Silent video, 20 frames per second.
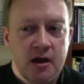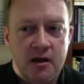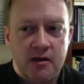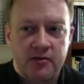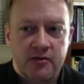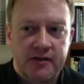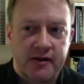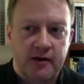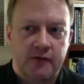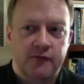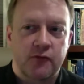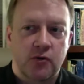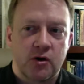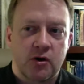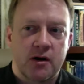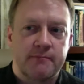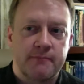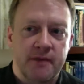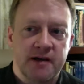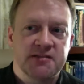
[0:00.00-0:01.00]
Therefore,
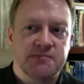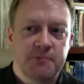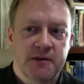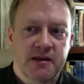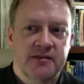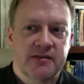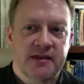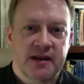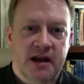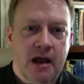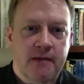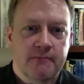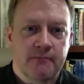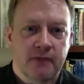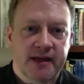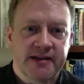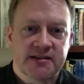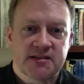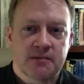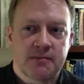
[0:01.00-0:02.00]
it must be that I'm
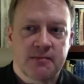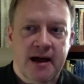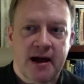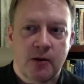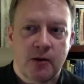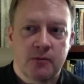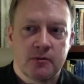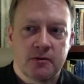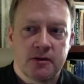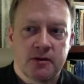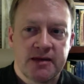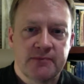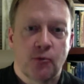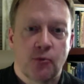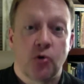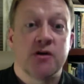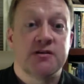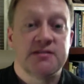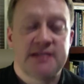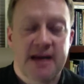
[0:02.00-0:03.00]
like somehow
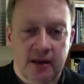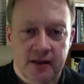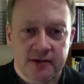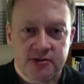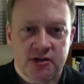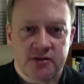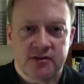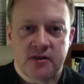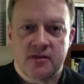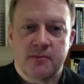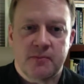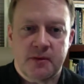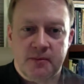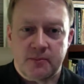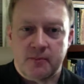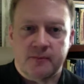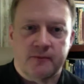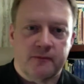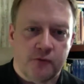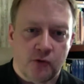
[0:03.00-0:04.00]
more intelligent than the
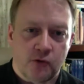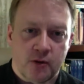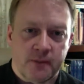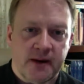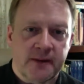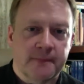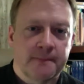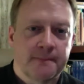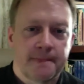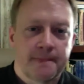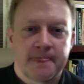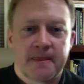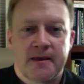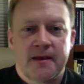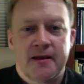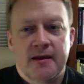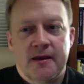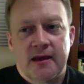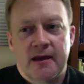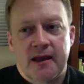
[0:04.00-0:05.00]
people before me.
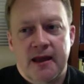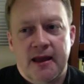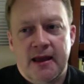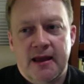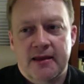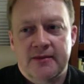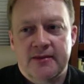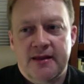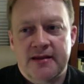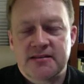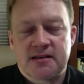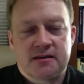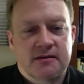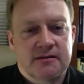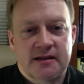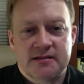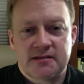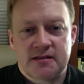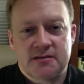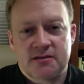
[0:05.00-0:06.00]
And that's
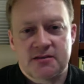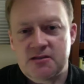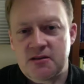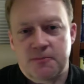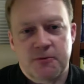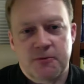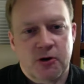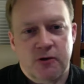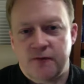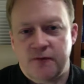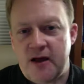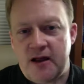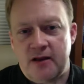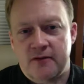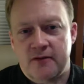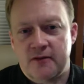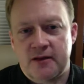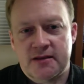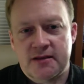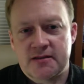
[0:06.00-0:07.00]
just a pure
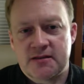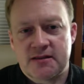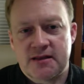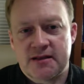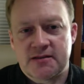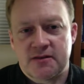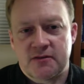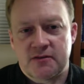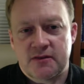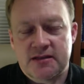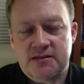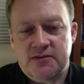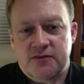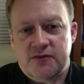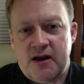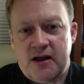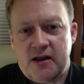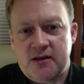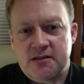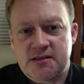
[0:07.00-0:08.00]
that's a
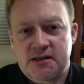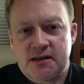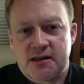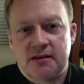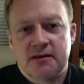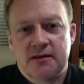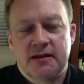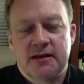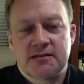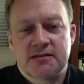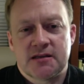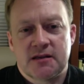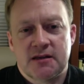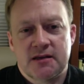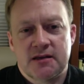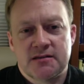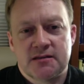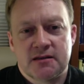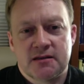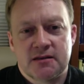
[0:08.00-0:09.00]
fallacy. It's
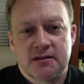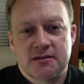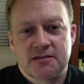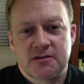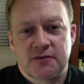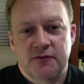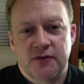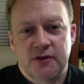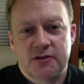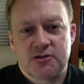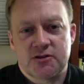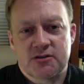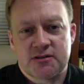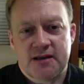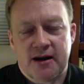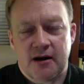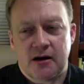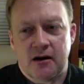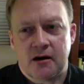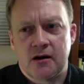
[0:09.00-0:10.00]
a fallacious
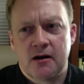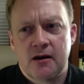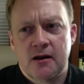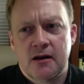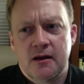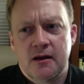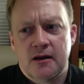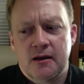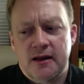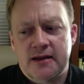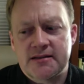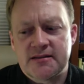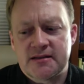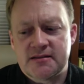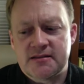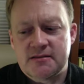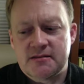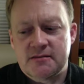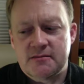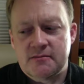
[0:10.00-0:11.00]
error.
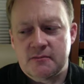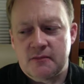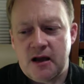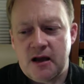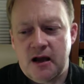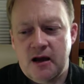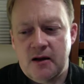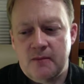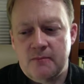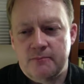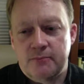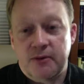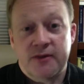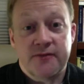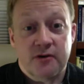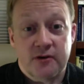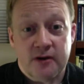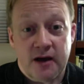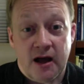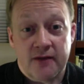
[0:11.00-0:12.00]
Believe
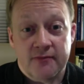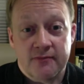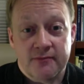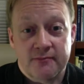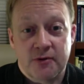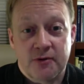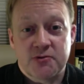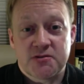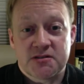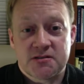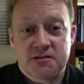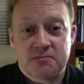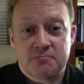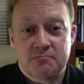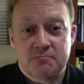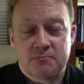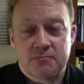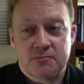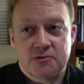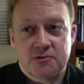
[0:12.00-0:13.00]
it or not, most
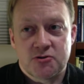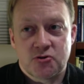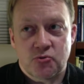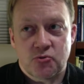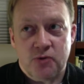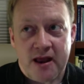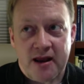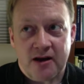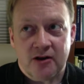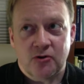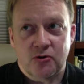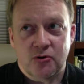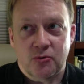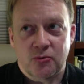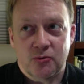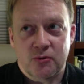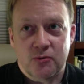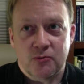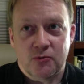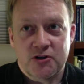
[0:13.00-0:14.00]

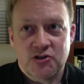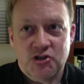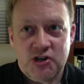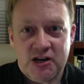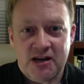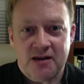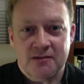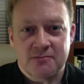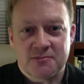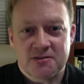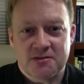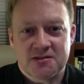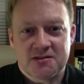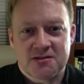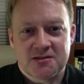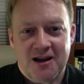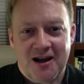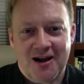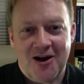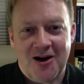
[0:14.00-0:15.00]
tyrannical
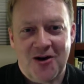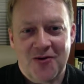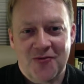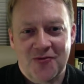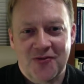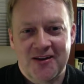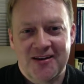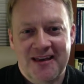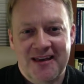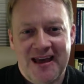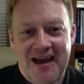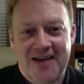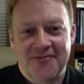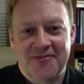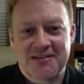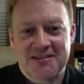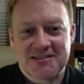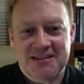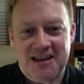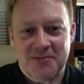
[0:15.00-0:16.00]
regimes often had
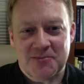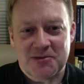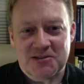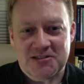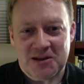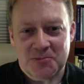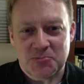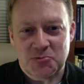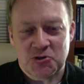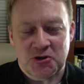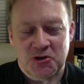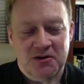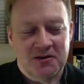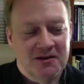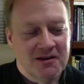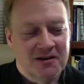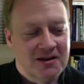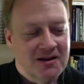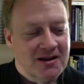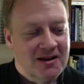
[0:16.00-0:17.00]
the same assumption
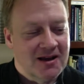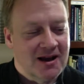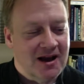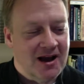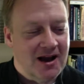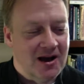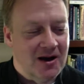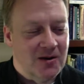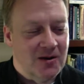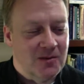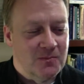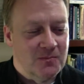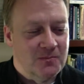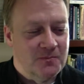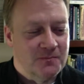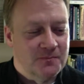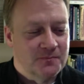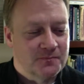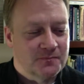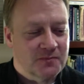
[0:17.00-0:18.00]

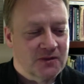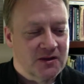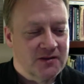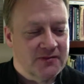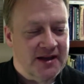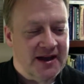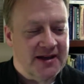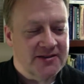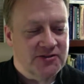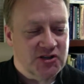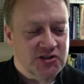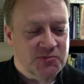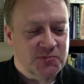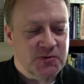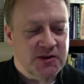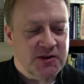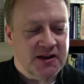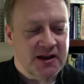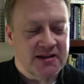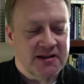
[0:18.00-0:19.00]
that just
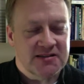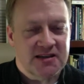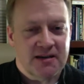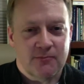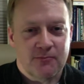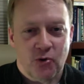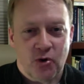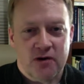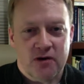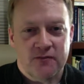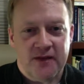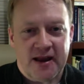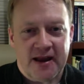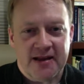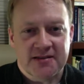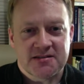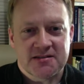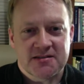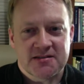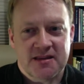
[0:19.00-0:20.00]
because I'm more
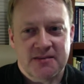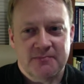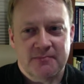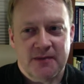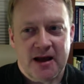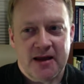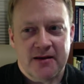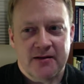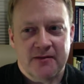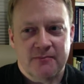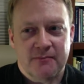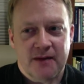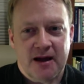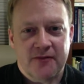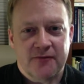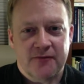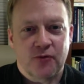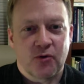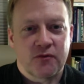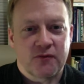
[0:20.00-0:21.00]
advanced than my
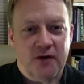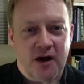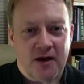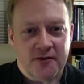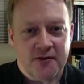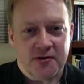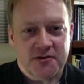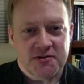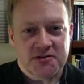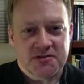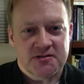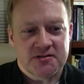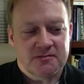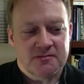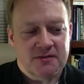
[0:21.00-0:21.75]
forefathers